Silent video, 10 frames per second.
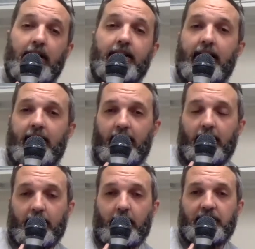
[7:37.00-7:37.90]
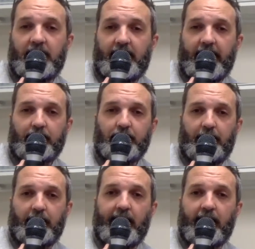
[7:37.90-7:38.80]
data that don't represent the actual
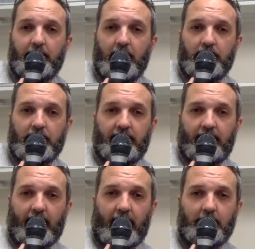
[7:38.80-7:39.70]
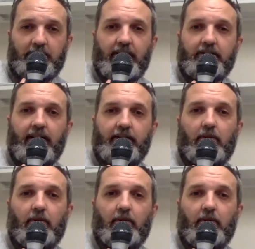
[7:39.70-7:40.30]
periodic motion of the object, right?